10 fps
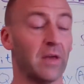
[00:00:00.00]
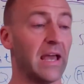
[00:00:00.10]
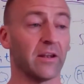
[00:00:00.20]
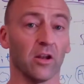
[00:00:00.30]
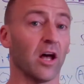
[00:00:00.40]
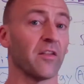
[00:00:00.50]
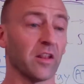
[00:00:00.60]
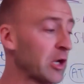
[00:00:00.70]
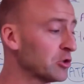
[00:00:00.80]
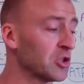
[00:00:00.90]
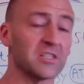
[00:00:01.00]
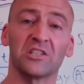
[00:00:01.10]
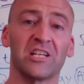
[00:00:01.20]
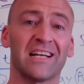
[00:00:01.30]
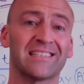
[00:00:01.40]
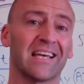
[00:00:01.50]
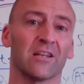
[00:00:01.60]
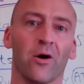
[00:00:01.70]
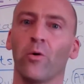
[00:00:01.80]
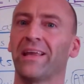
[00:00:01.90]
and a lot of the literature suggests
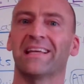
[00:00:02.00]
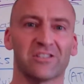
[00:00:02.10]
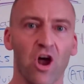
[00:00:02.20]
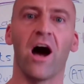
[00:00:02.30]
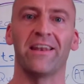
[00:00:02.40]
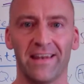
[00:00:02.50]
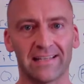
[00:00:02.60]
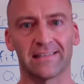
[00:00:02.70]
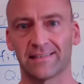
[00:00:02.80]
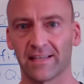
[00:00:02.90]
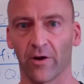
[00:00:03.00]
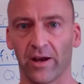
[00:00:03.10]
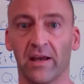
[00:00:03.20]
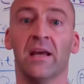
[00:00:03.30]
that loading is not necessary.